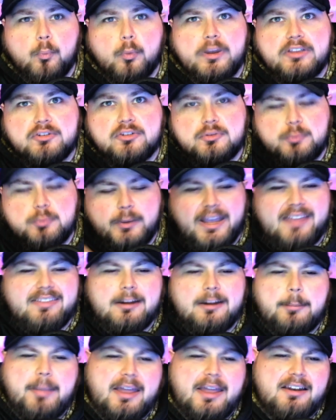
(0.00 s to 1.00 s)
which we
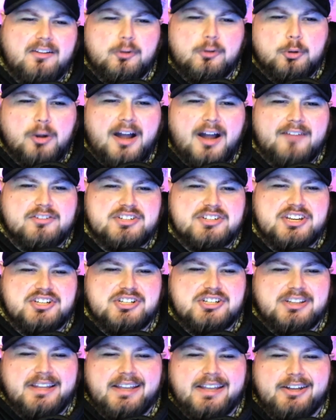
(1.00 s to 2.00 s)
ended up getting a little
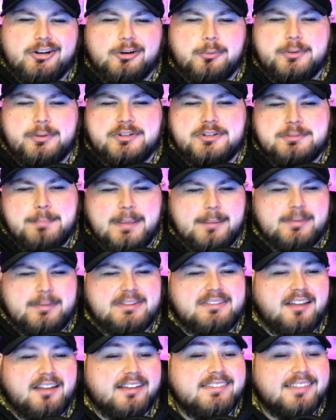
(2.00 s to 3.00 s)
conversation later, which maybe
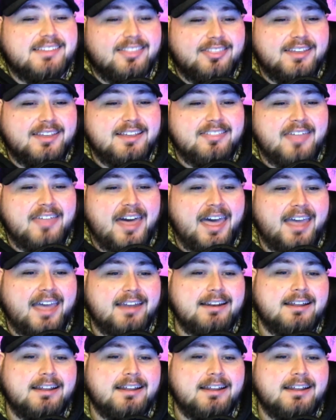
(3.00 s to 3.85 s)
doesn't think that.